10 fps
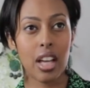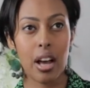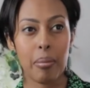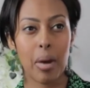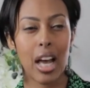
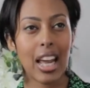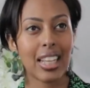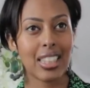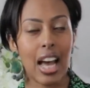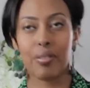I like
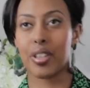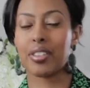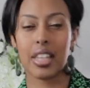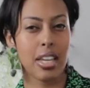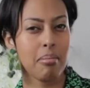to have a
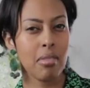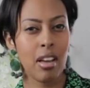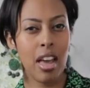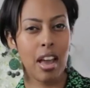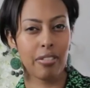theme
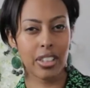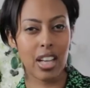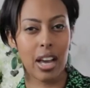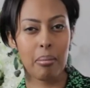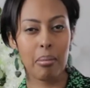every
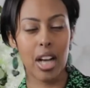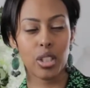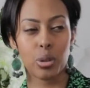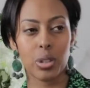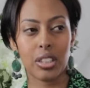time I
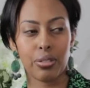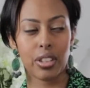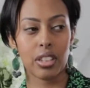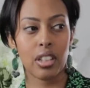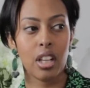do a
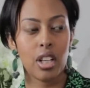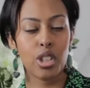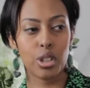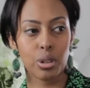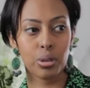different
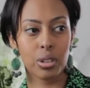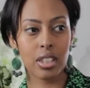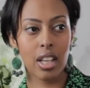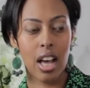shoot.